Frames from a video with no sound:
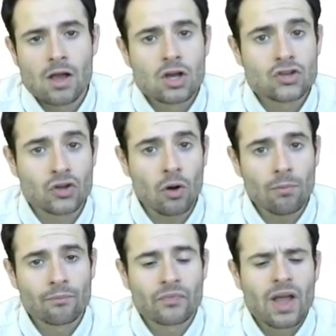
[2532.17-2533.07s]

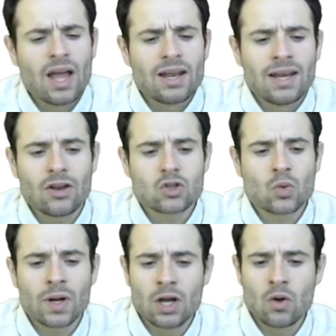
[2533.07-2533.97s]
So, let us
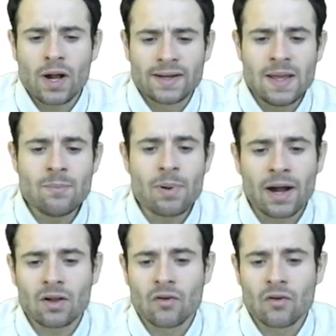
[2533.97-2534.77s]
quickly look at the impact